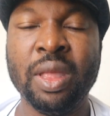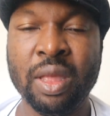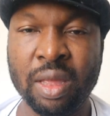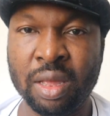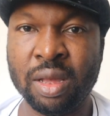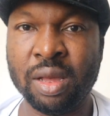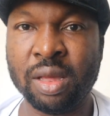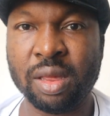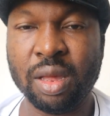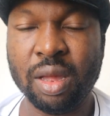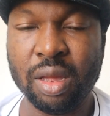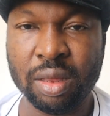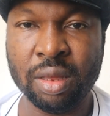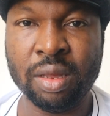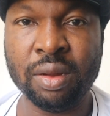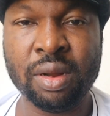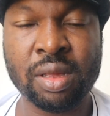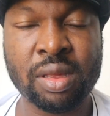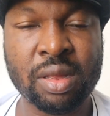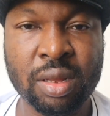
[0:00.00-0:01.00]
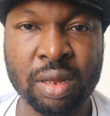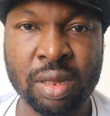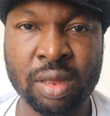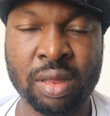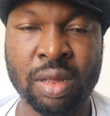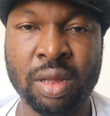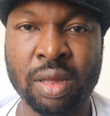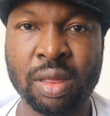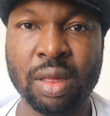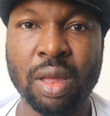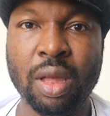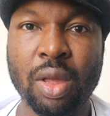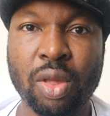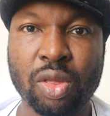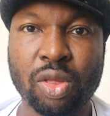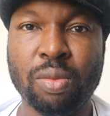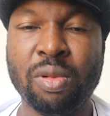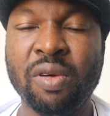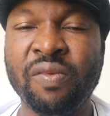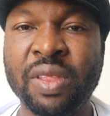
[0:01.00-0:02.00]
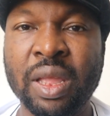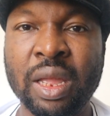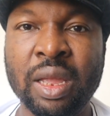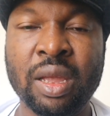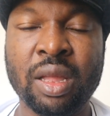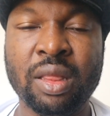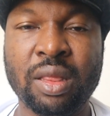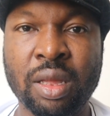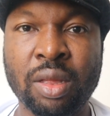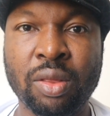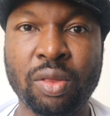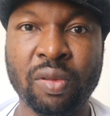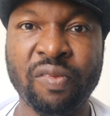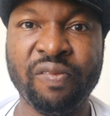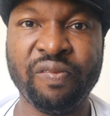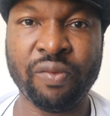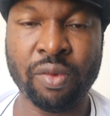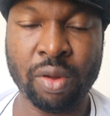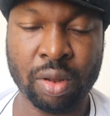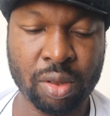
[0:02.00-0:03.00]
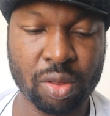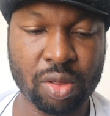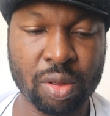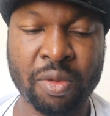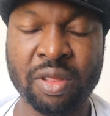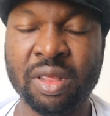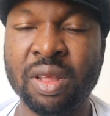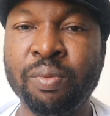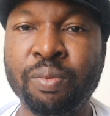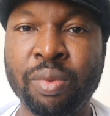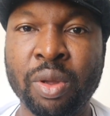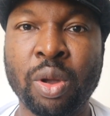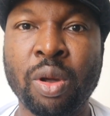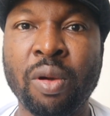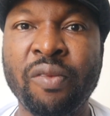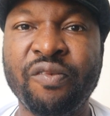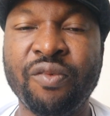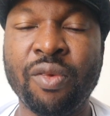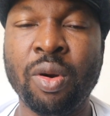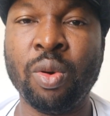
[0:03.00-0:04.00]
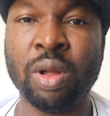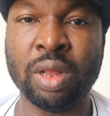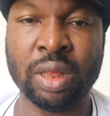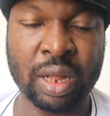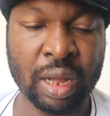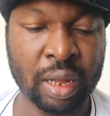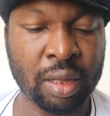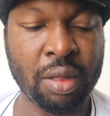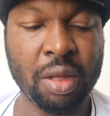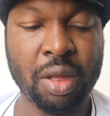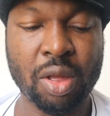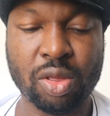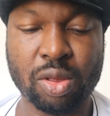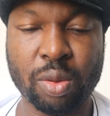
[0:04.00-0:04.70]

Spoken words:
Yes, the reason is this. Some of them get into fraud. Some of them become 419.